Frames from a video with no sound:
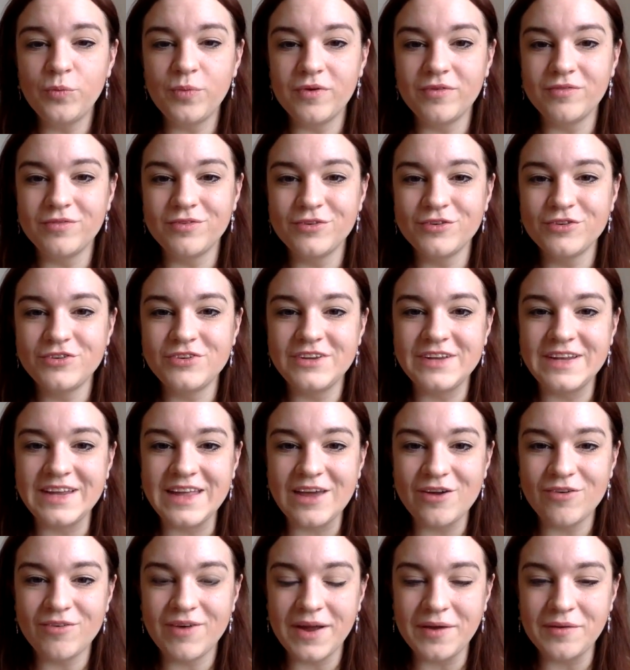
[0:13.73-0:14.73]
unfortunately,
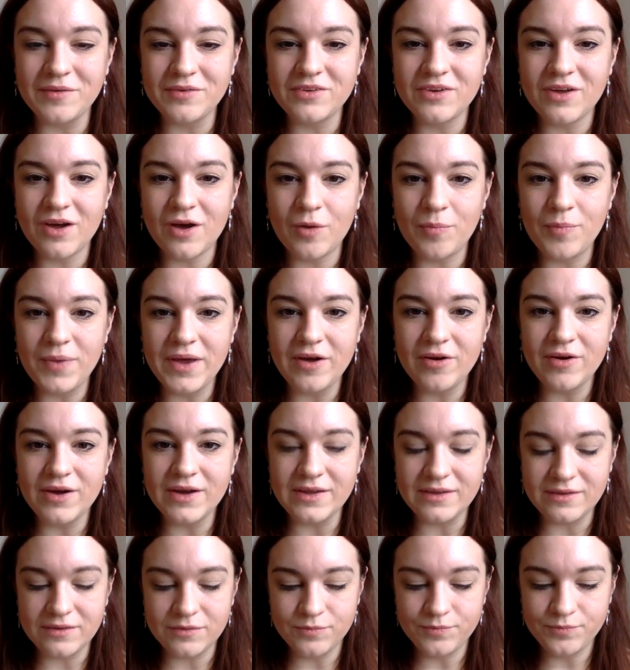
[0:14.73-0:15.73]
around our
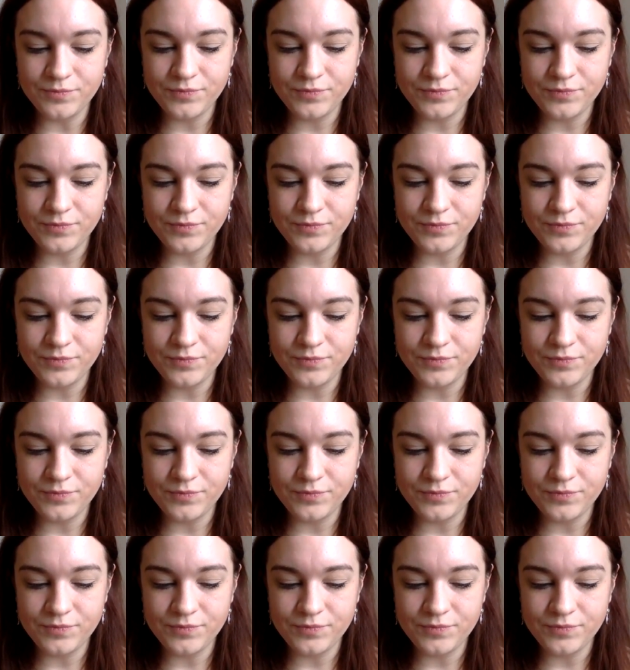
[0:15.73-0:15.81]
period.